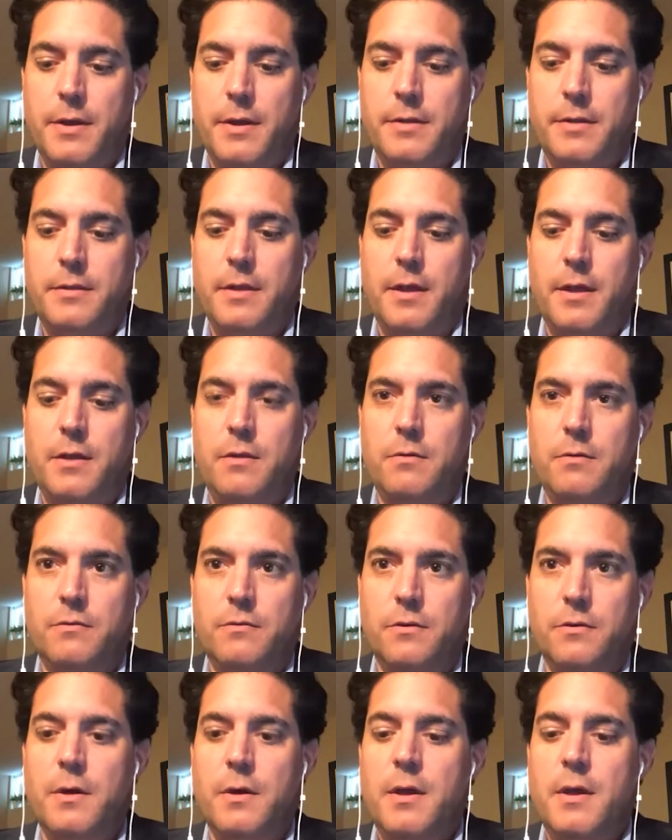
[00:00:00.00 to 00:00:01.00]
Great,
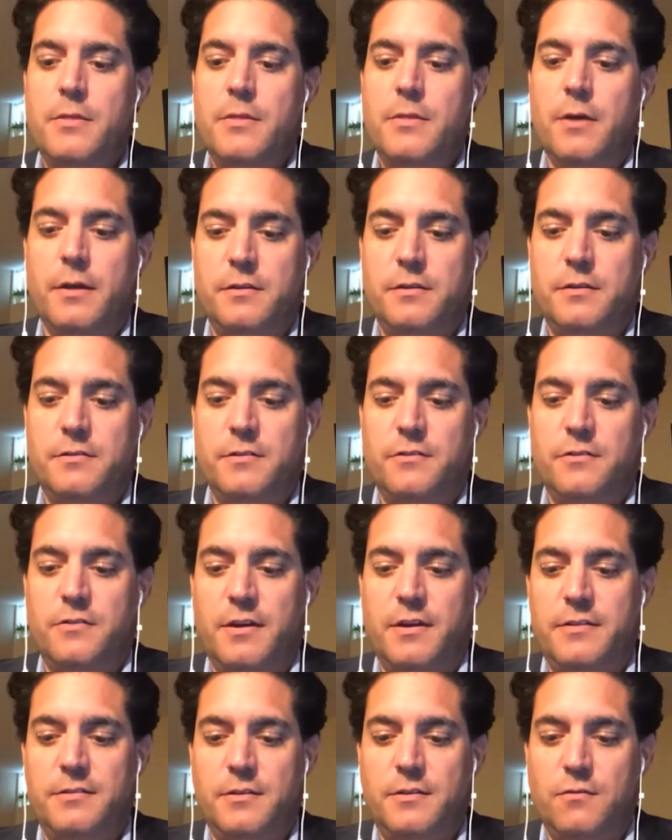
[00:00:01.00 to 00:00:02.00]
thank you. So not to
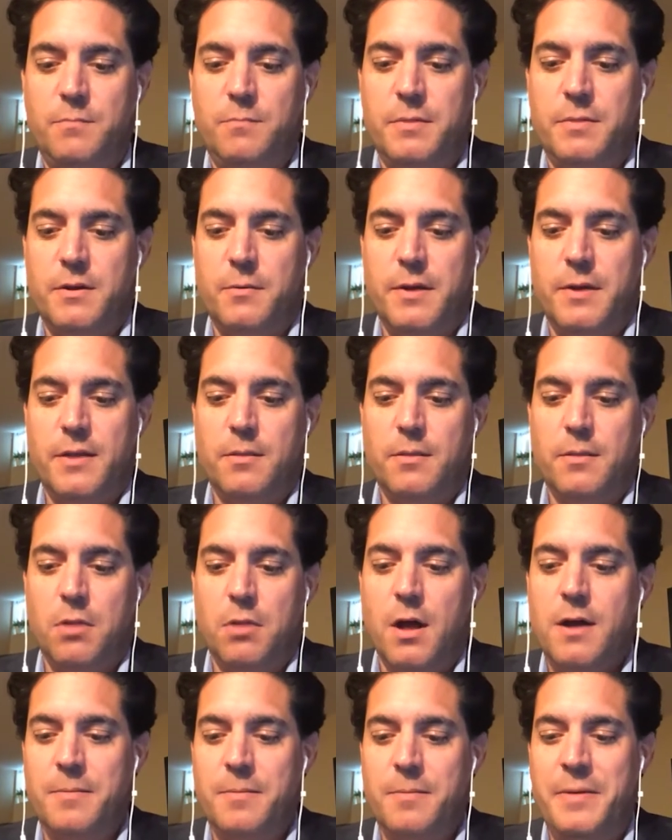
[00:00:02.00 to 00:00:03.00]
suggest that you've been around
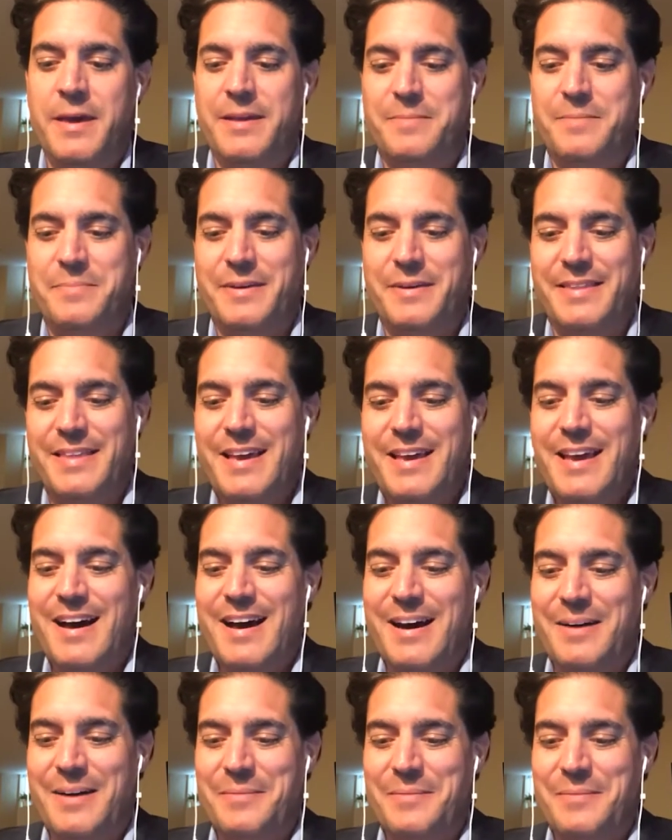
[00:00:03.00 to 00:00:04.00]
the block a bit, but
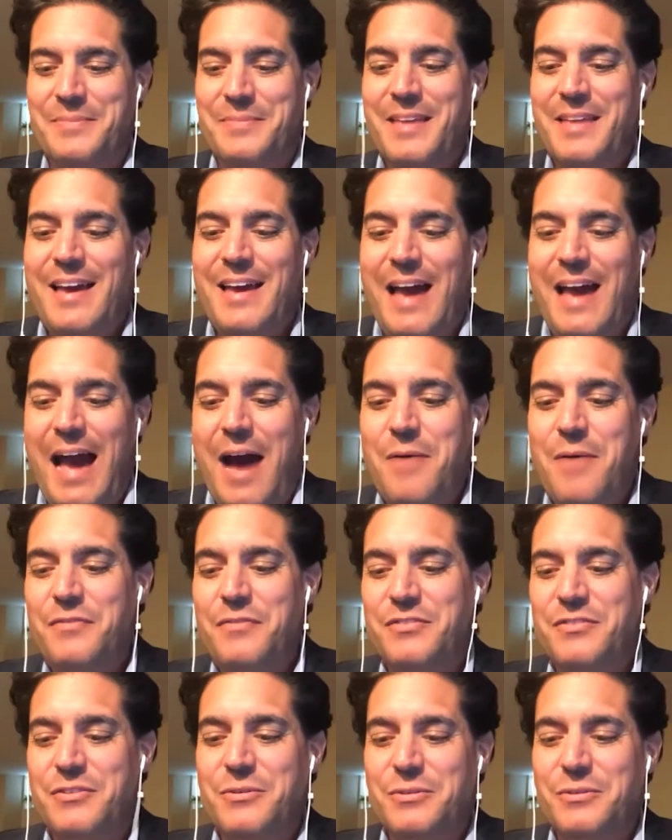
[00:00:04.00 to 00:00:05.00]

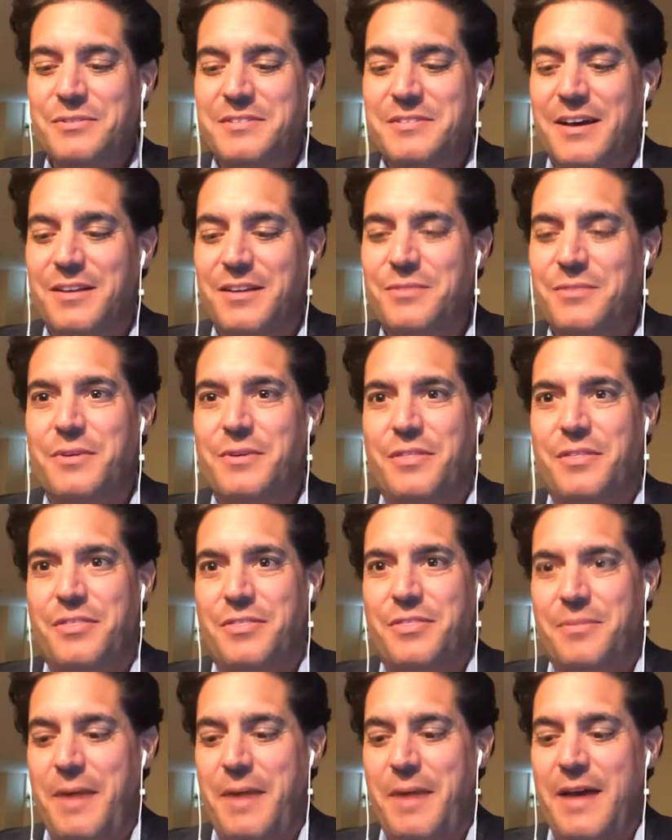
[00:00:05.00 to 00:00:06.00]
how have schools dealt with
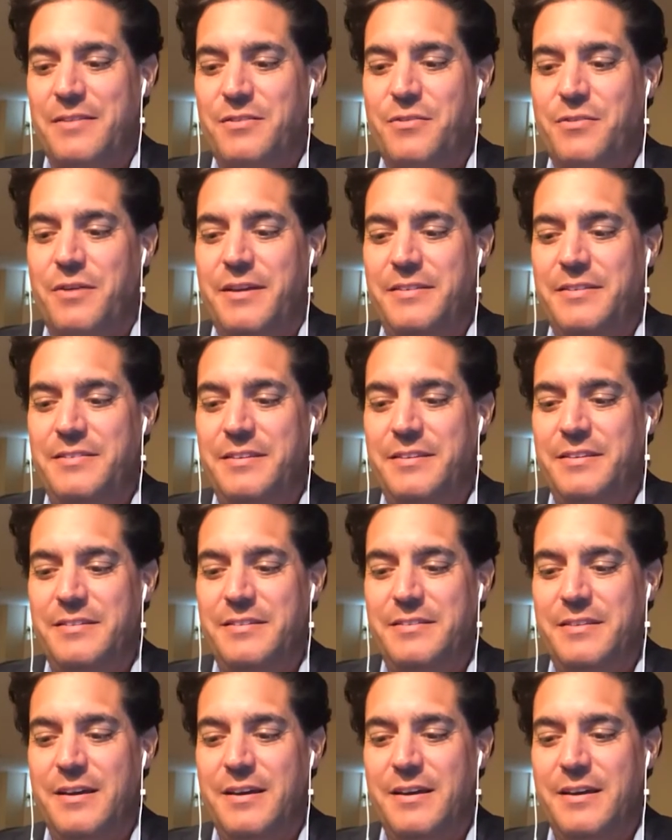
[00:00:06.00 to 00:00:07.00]
past
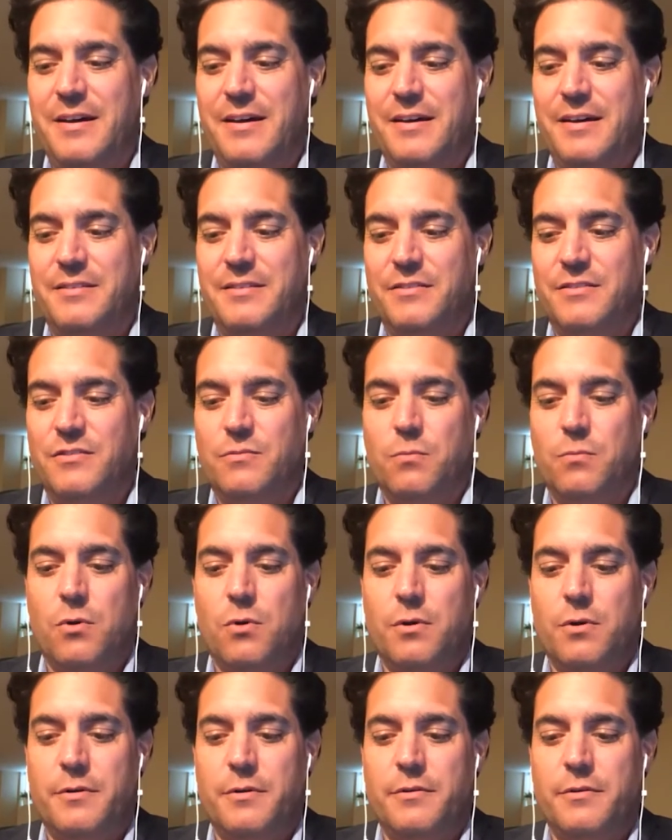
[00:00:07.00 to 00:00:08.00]
crises, such as
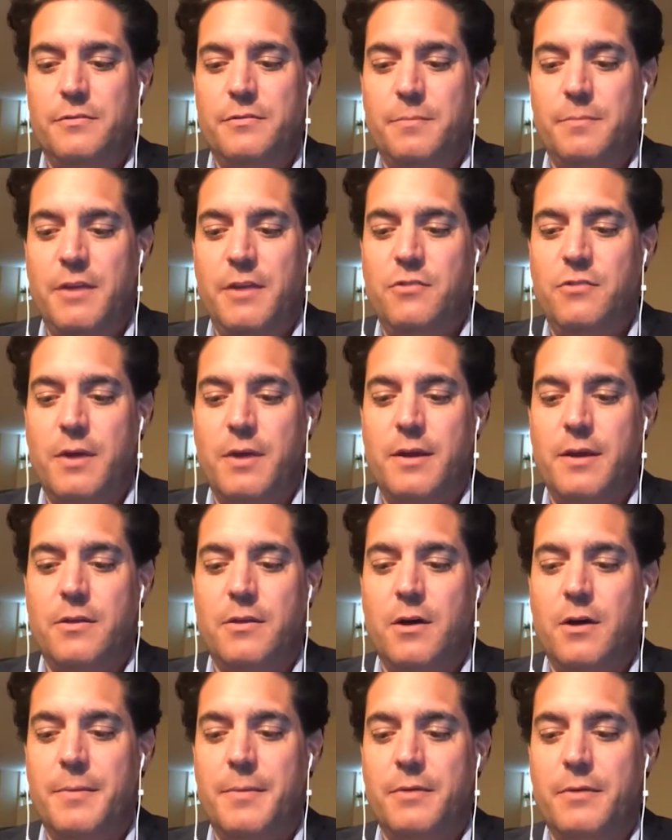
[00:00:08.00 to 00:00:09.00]
wars, major
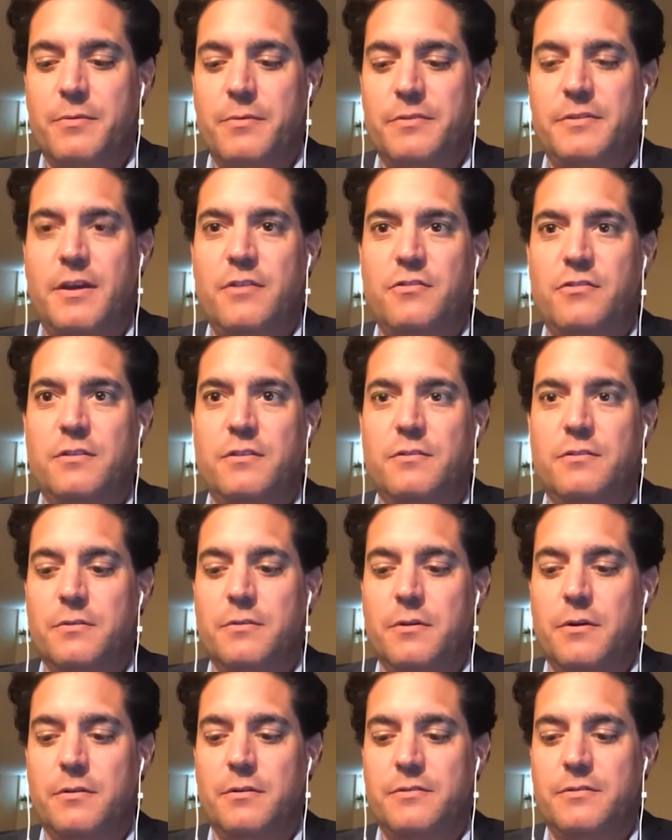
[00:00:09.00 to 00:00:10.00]
economic recessions,
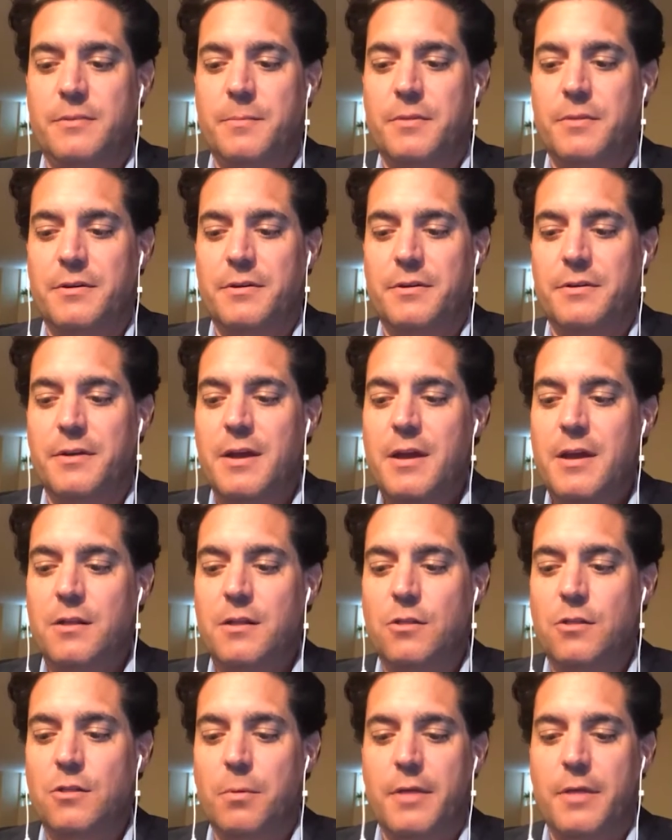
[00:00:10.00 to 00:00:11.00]
or similar
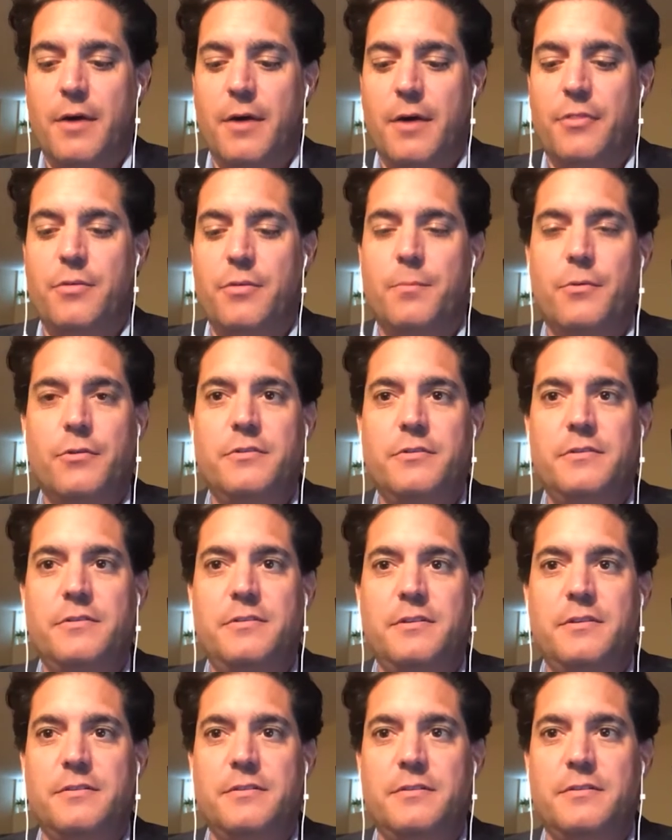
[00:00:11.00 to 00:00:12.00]
global health
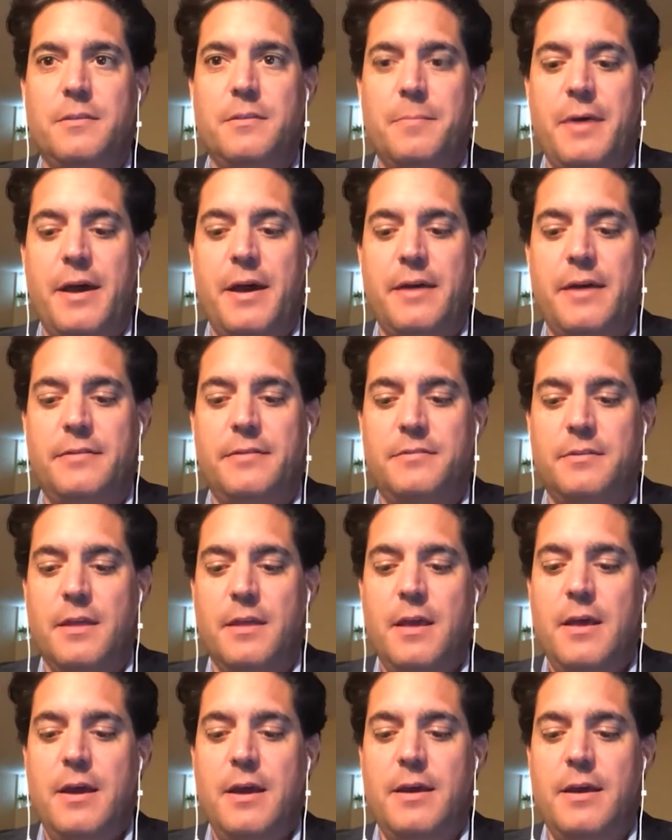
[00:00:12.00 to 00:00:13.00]
emergencies in the past? And
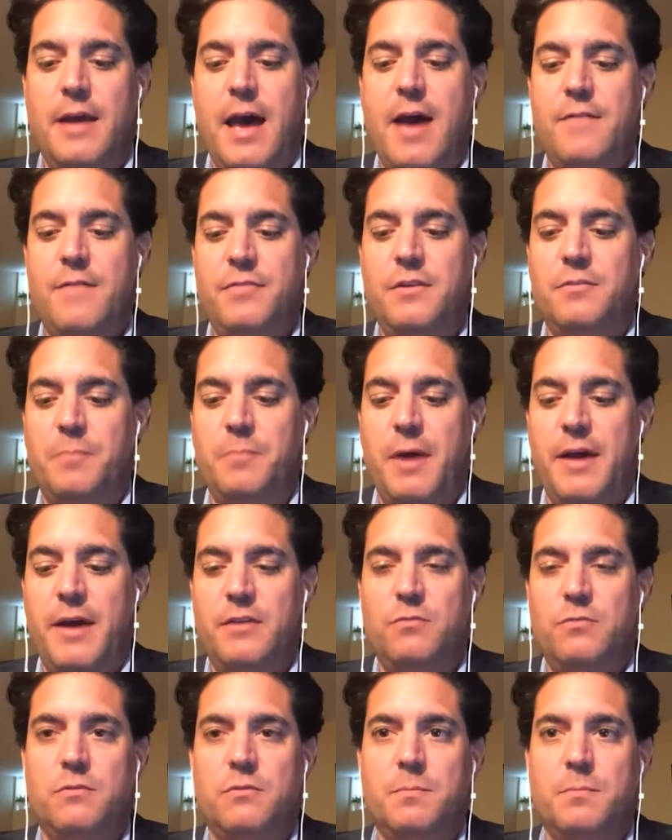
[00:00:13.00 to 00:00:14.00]
have these
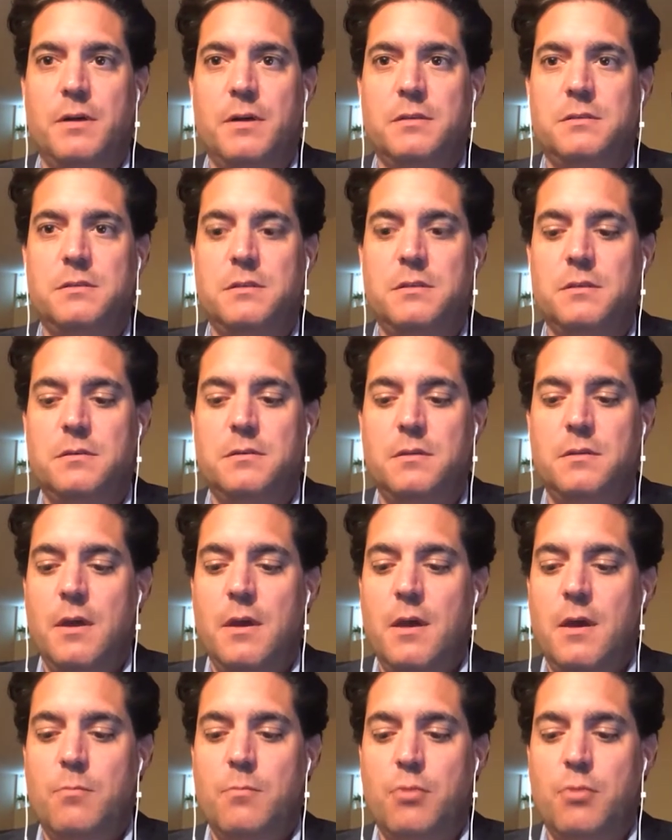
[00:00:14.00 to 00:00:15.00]
past responses
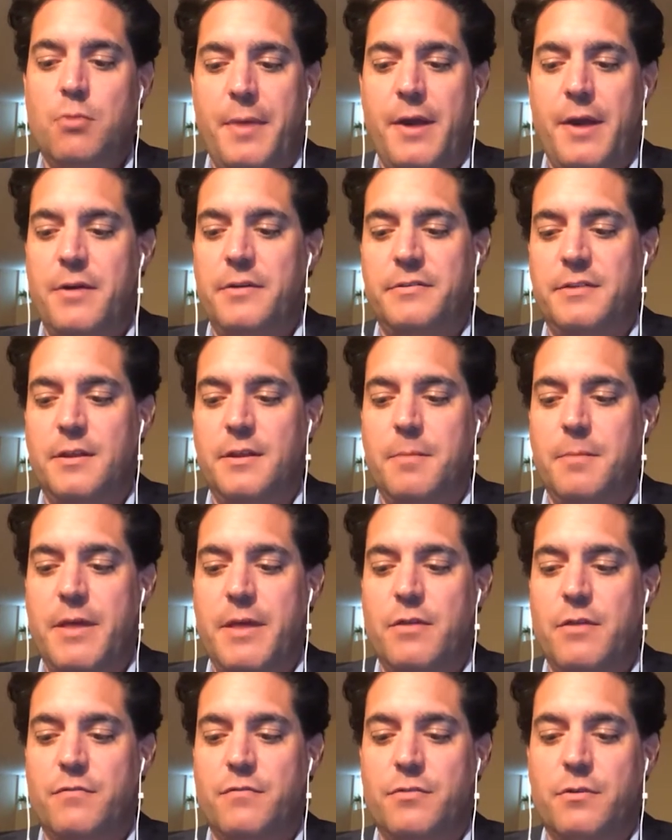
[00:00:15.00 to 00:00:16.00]
prepared us any
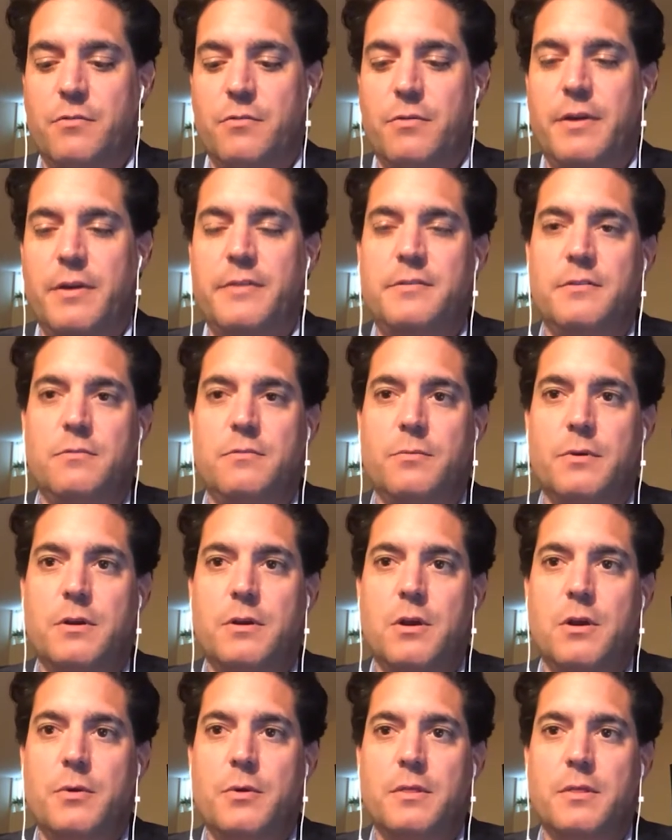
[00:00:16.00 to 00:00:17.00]
better for the crisis we're
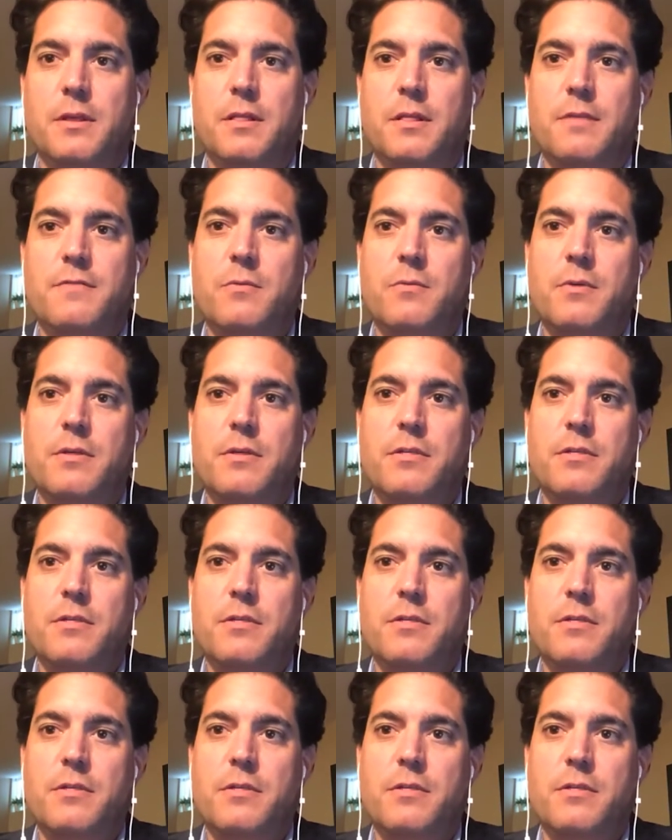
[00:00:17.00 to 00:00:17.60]
currently living with?